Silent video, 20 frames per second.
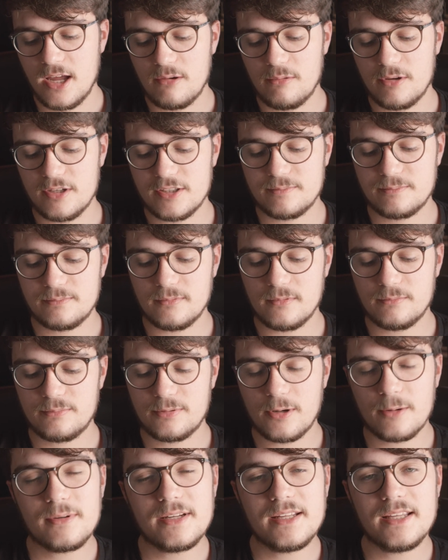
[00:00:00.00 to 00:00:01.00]
which
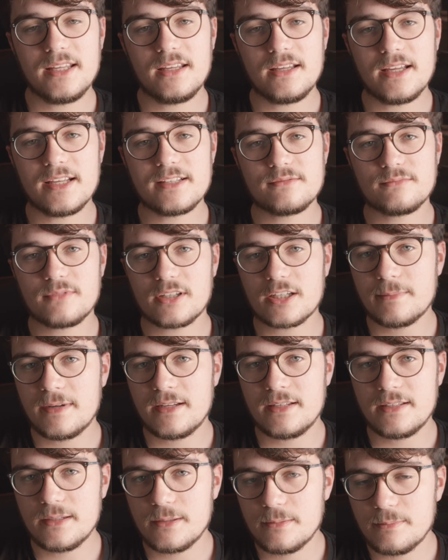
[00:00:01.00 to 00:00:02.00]
probably isn't
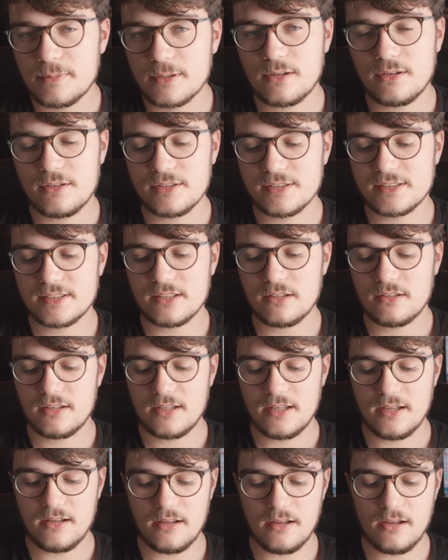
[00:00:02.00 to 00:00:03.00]
recommended because
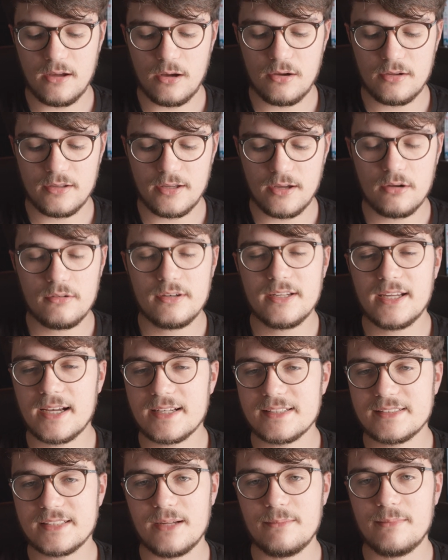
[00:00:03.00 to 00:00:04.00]
it only
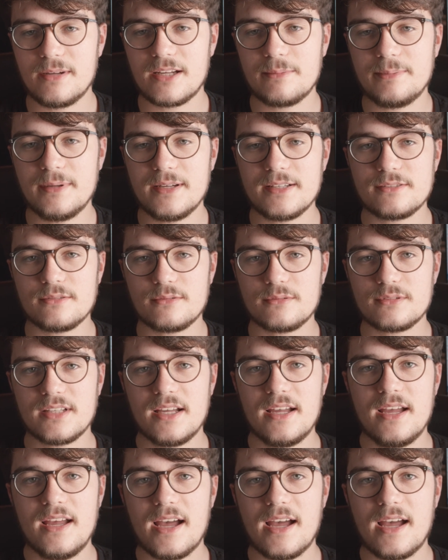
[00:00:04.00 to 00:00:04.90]
has 10 megapixels,